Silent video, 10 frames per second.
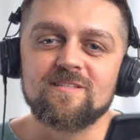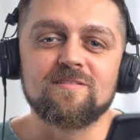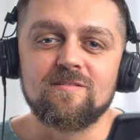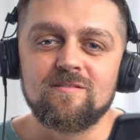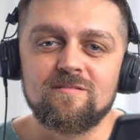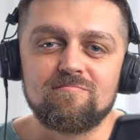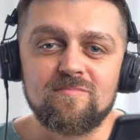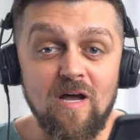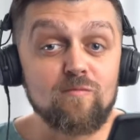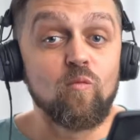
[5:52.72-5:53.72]

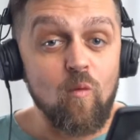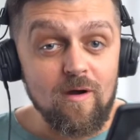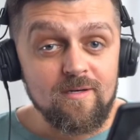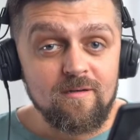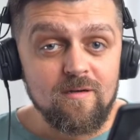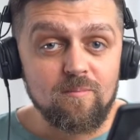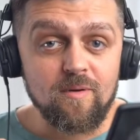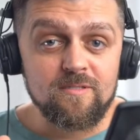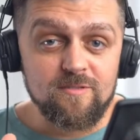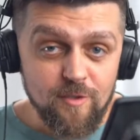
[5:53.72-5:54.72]
not one,
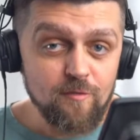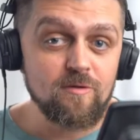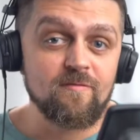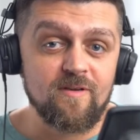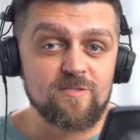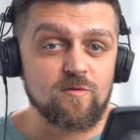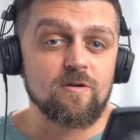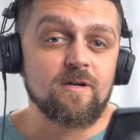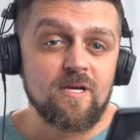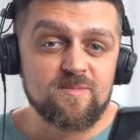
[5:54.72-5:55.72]
but two events
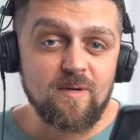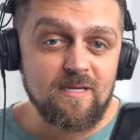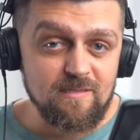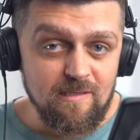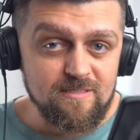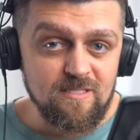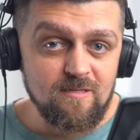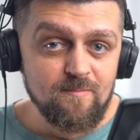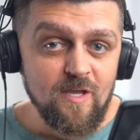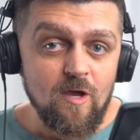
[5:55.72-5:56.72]
organized by Atlassian.